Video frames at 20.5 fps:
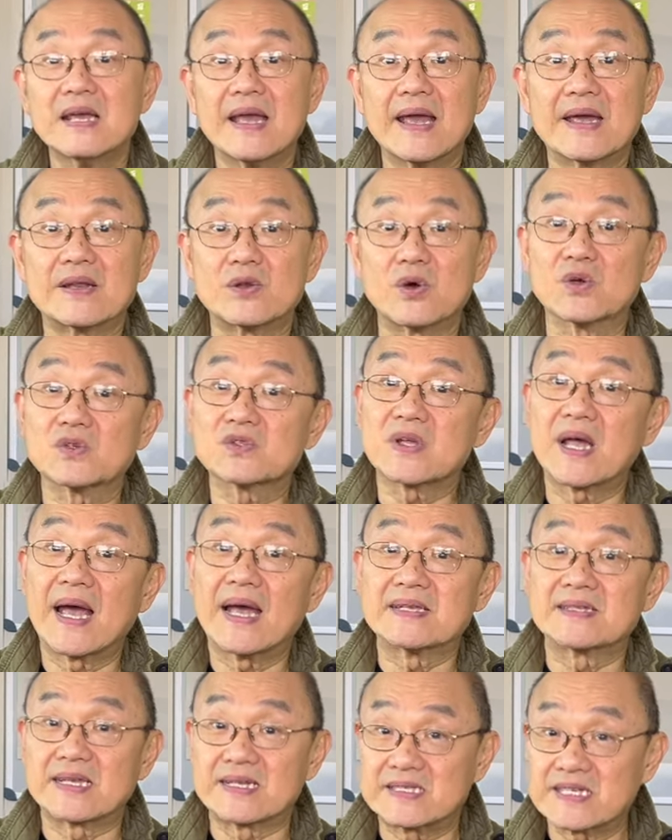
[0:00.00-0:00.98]
and also
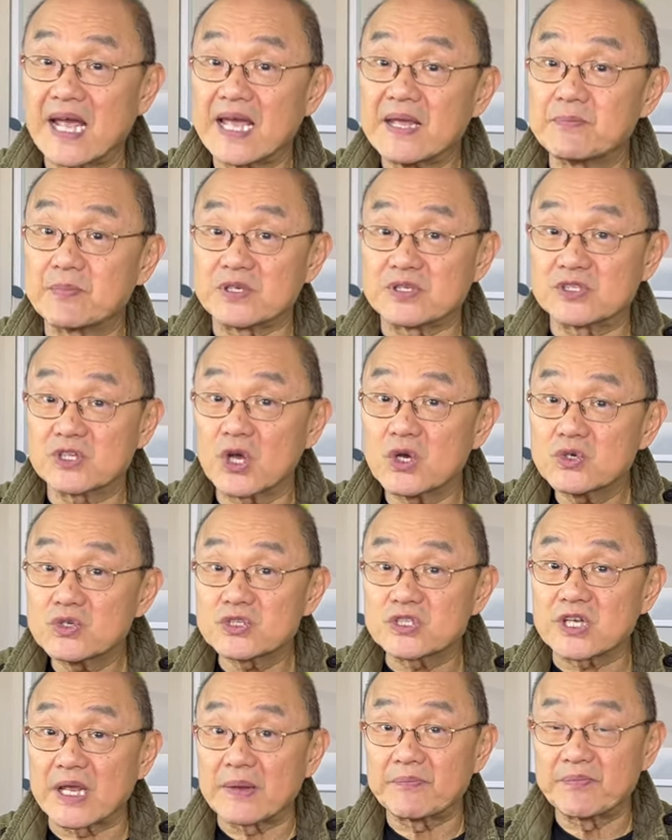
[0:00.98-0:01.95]
has a tapered toe
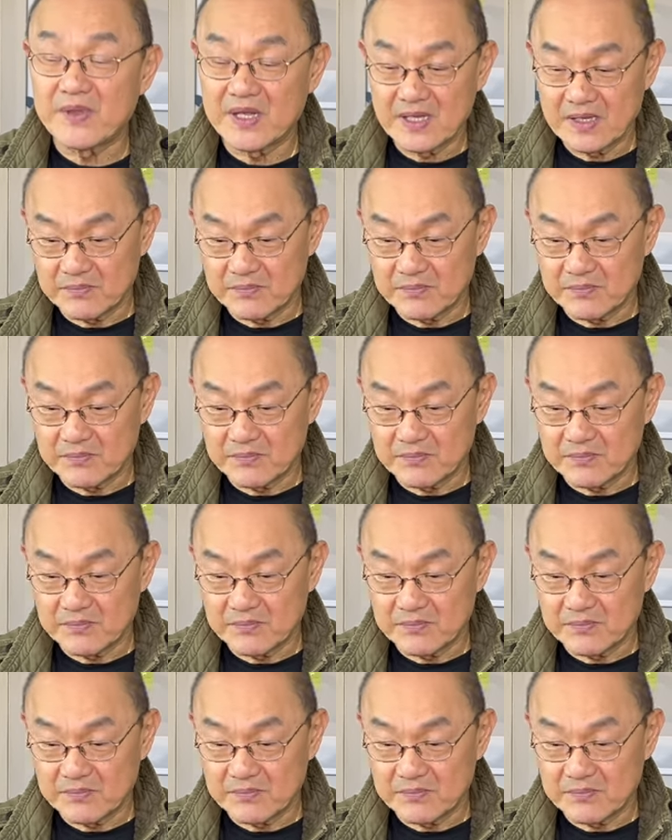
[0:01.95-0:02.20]
shape,